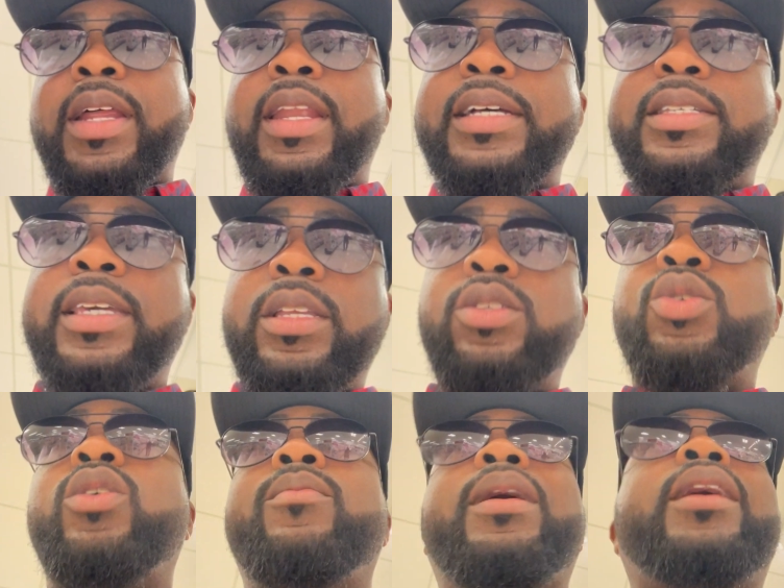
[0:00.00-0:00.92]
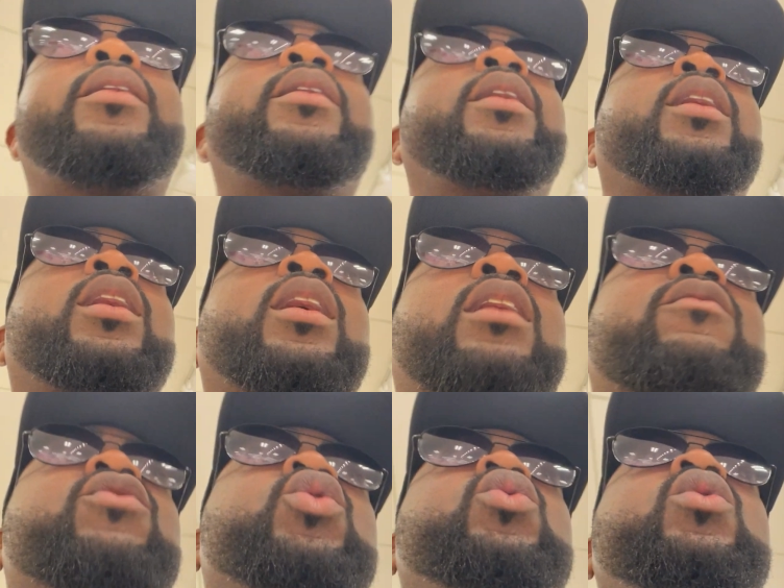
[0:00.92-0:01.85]
that's getting to it, man.
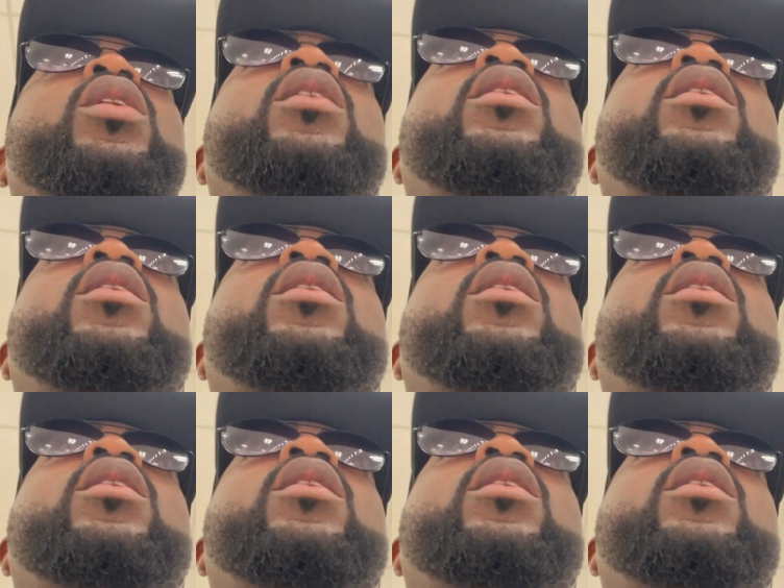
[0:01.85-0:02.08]
If you